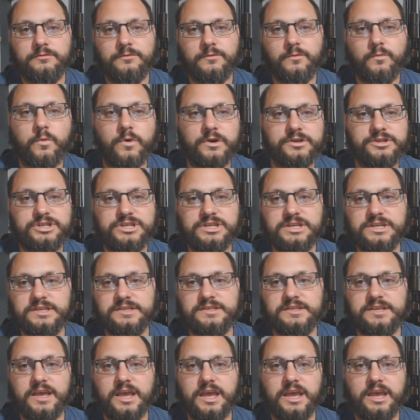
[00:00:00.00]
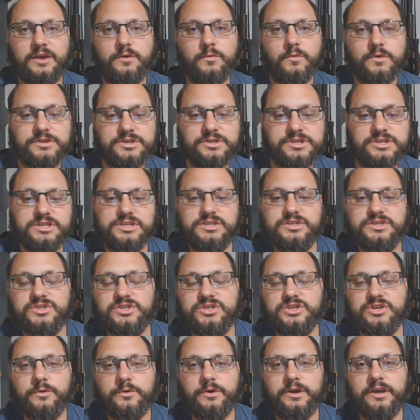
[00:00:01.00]
what she's saying, what she's
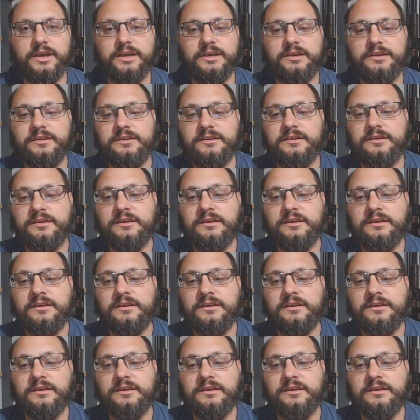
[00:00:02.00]
doing,